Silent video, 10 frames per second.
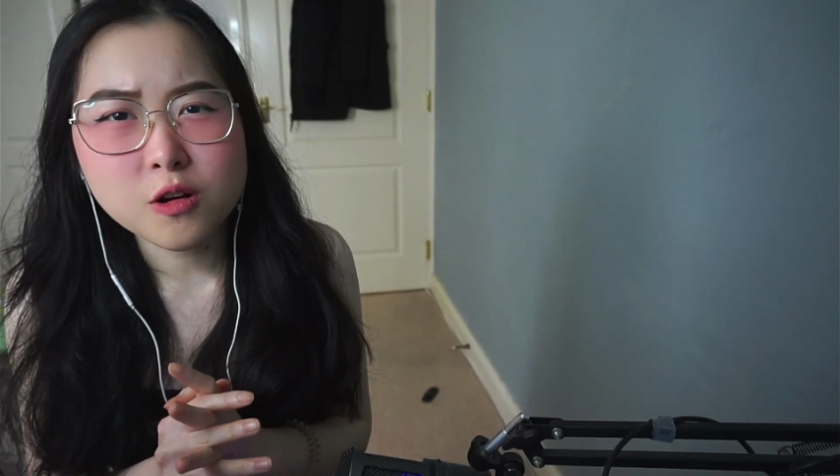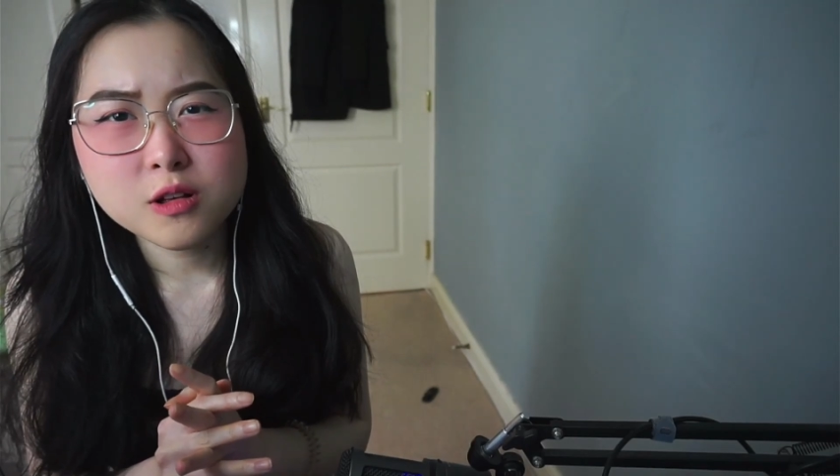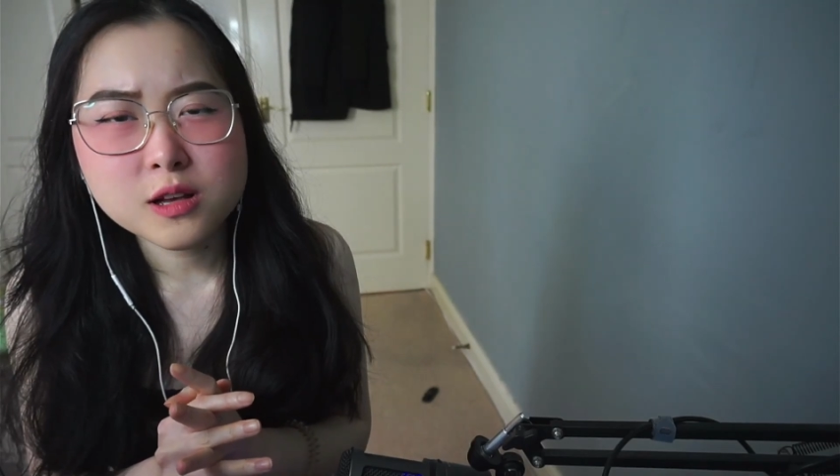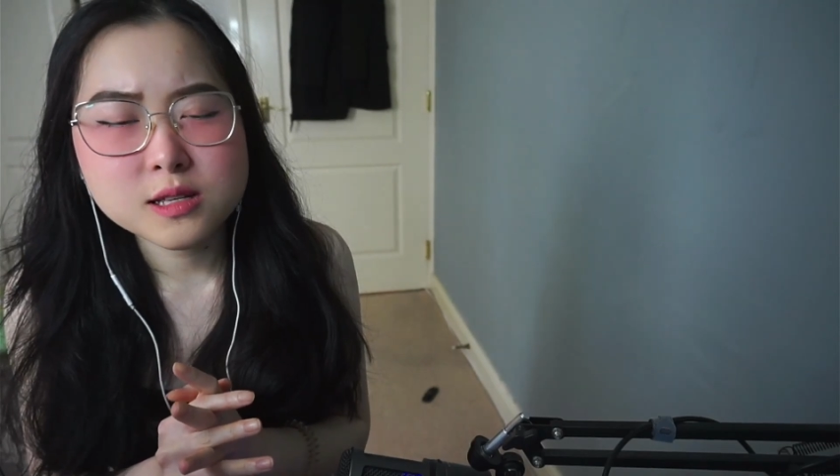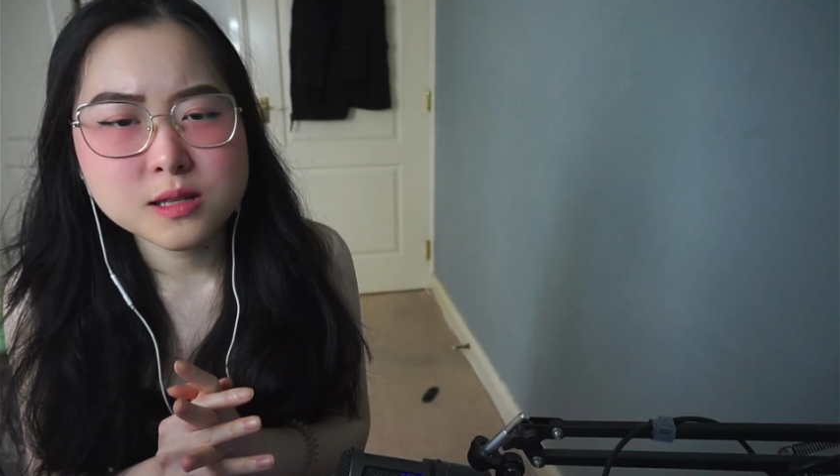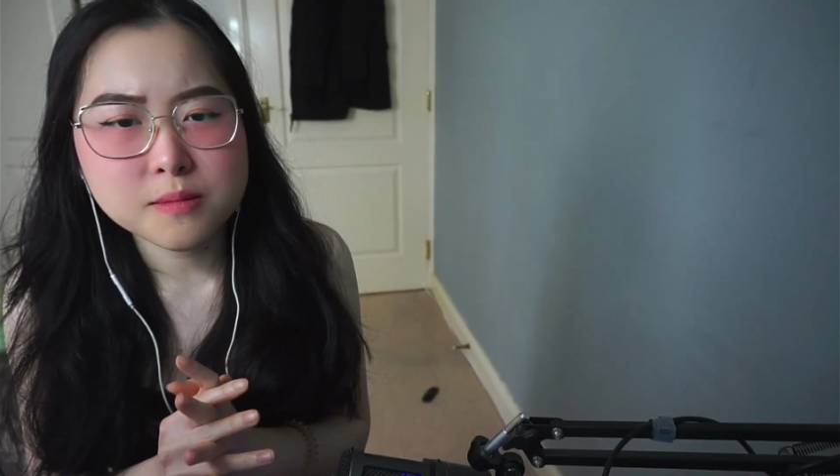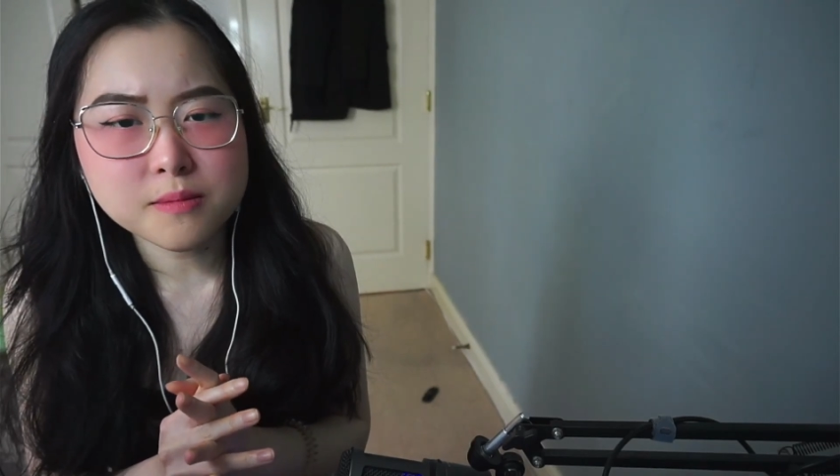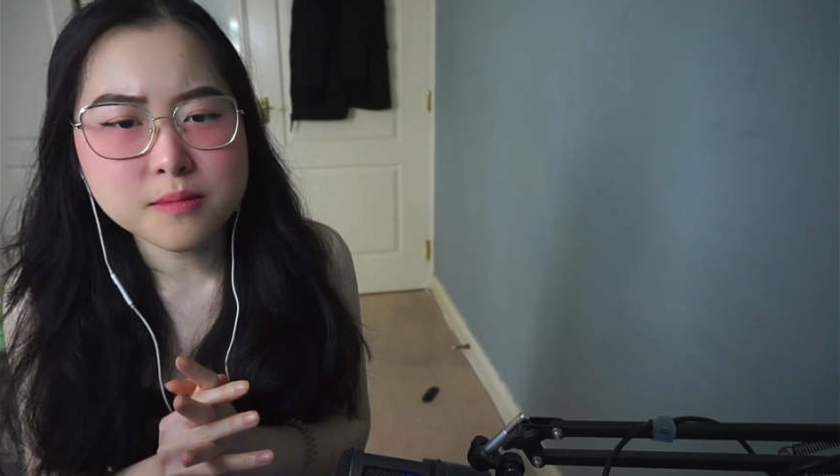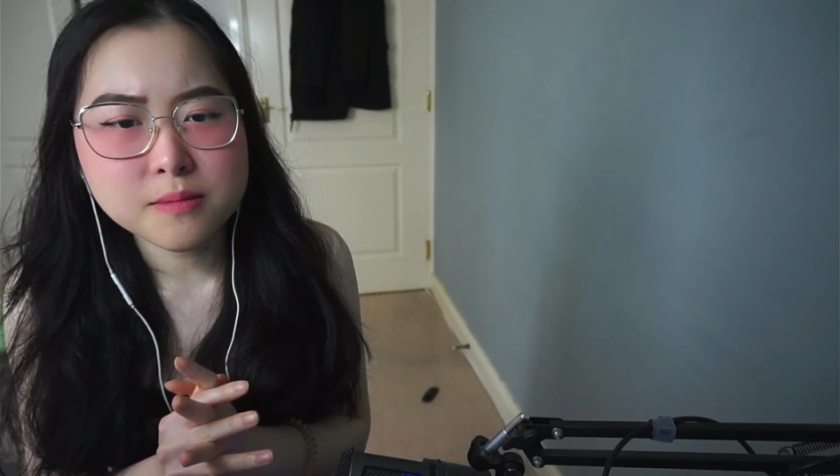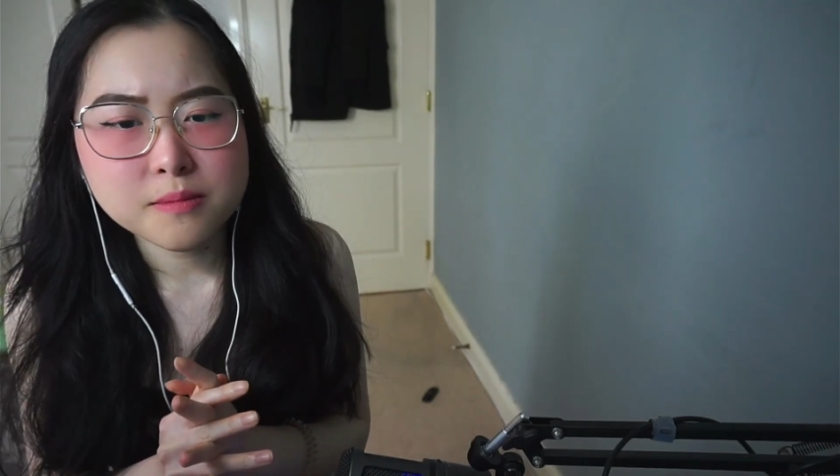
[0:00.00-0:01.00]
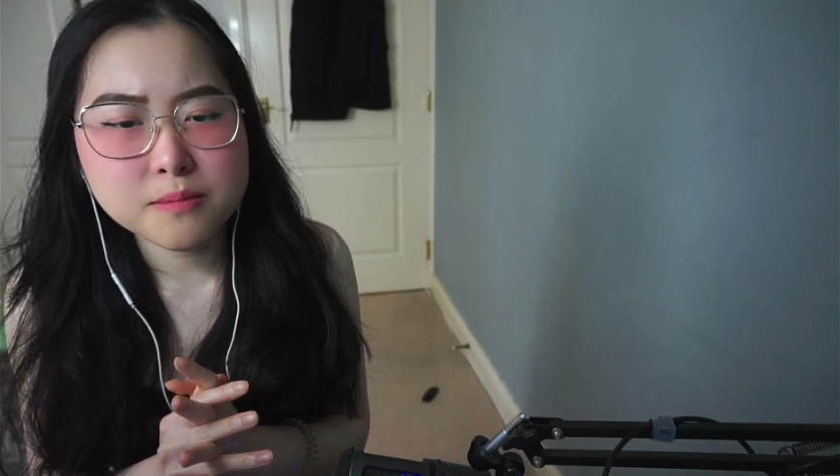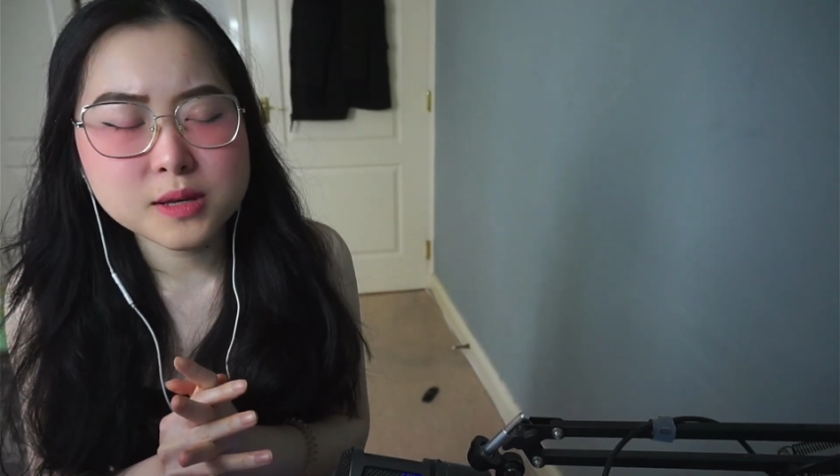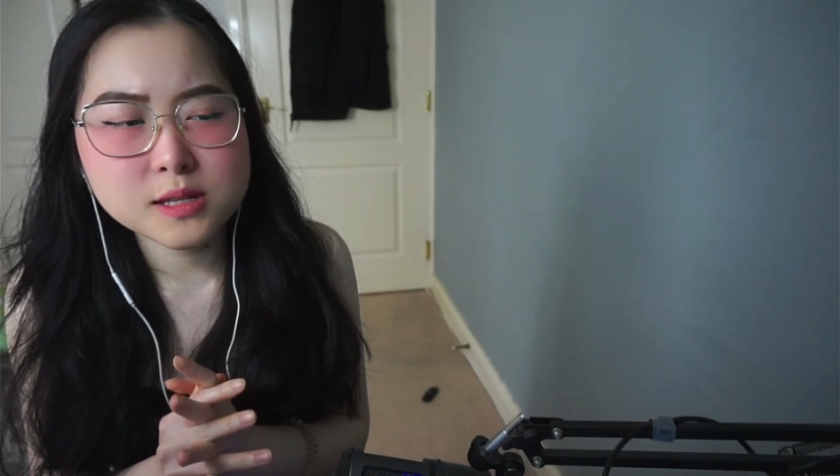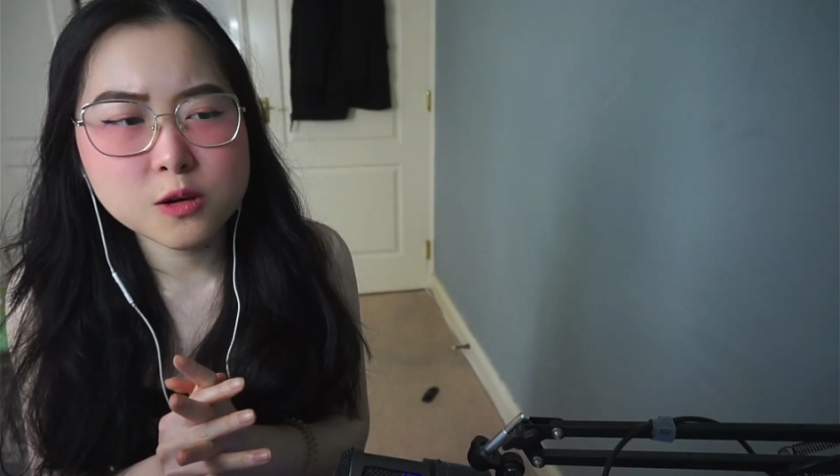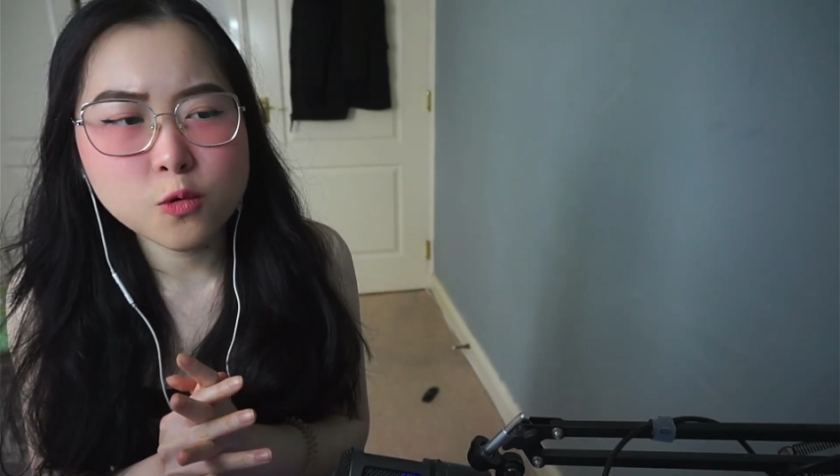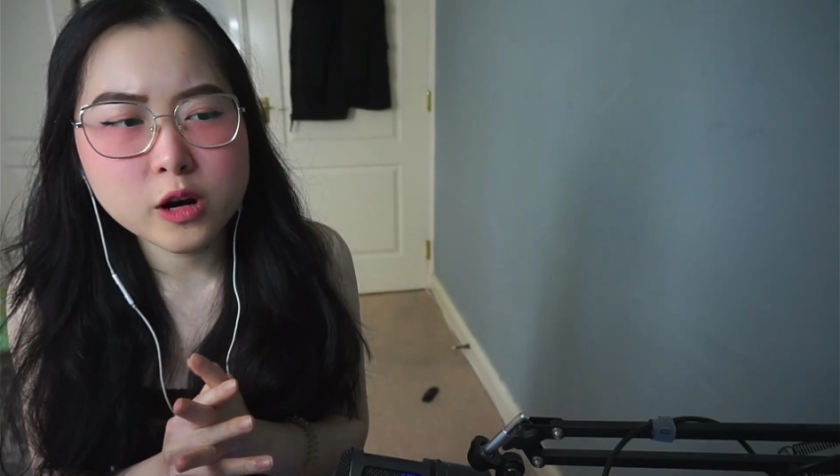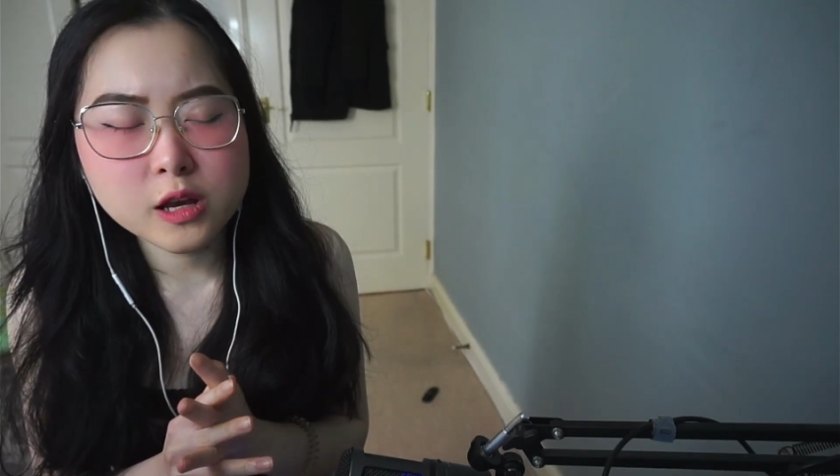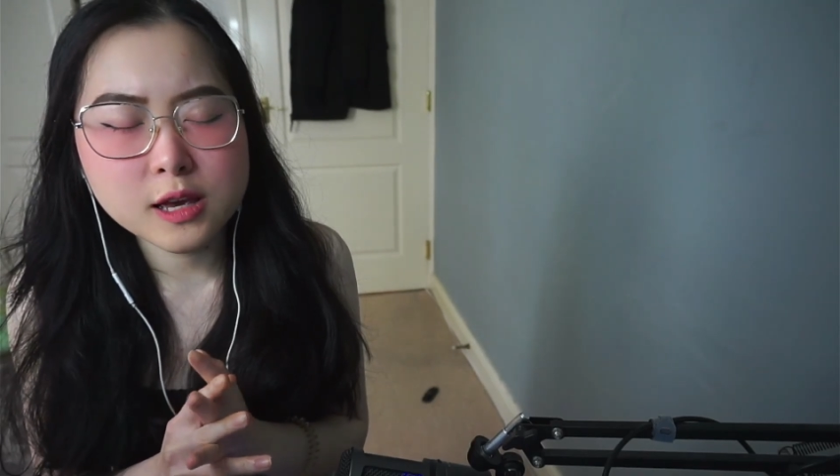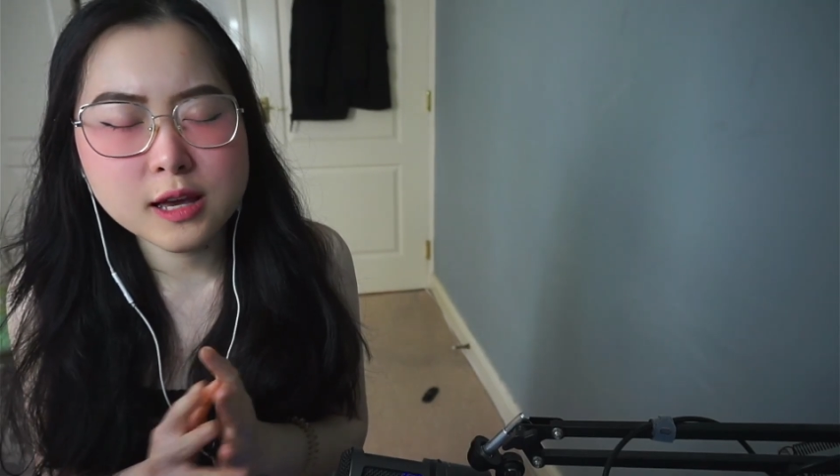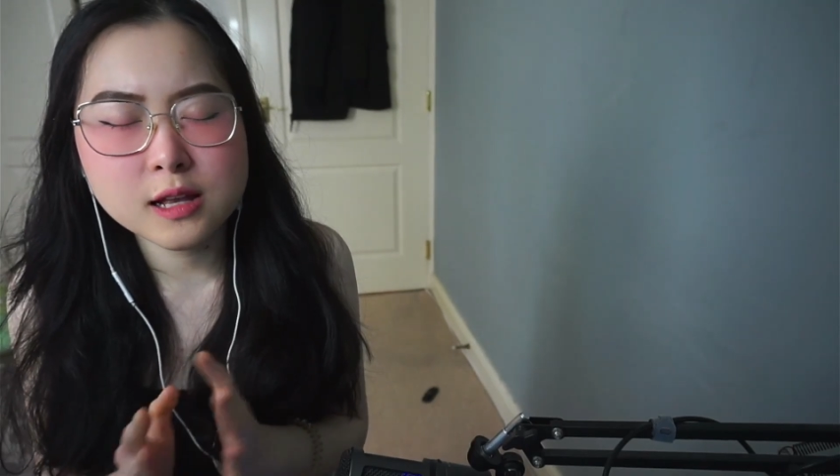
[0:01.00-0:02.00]
He's busy
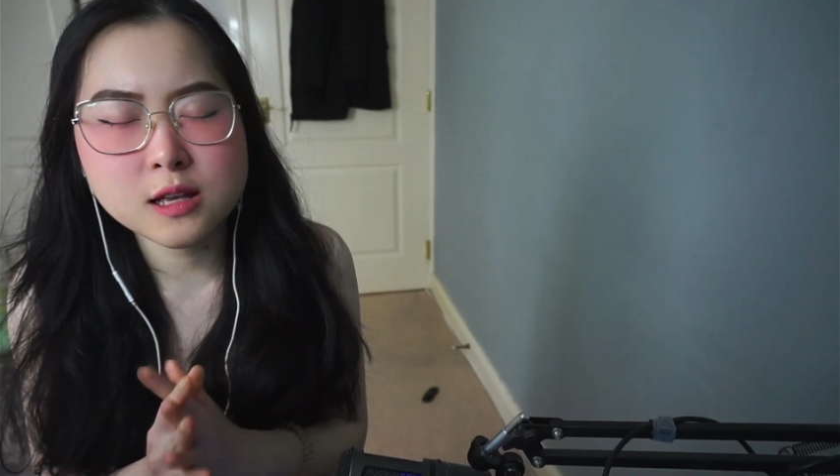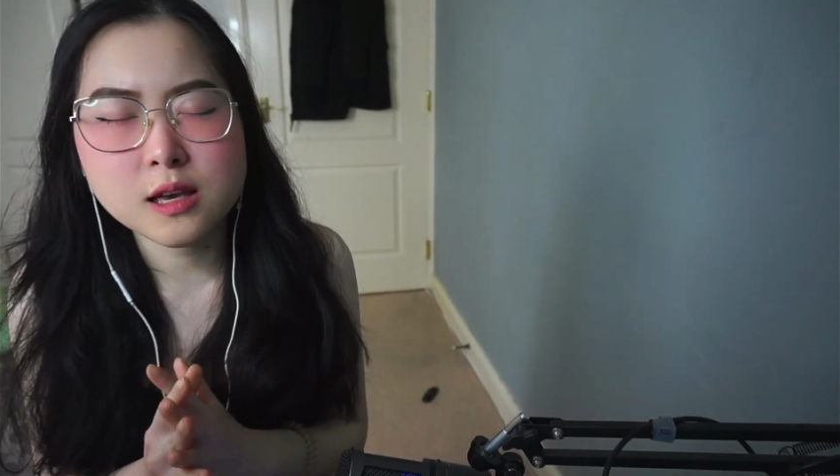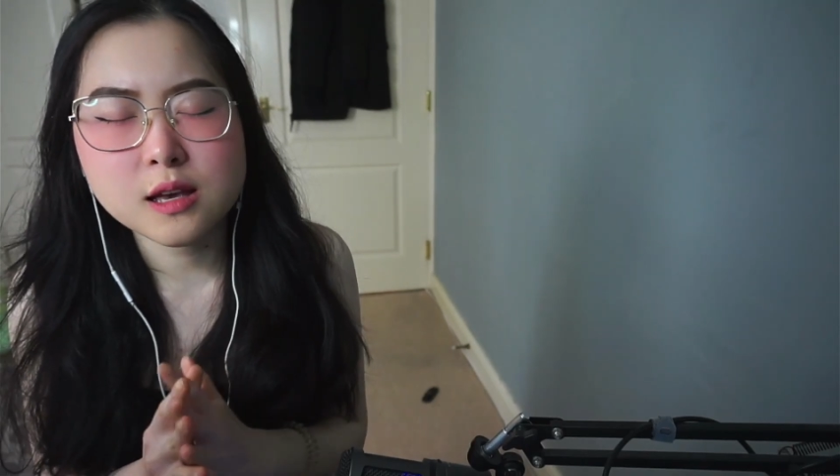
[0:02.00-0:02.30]
working and he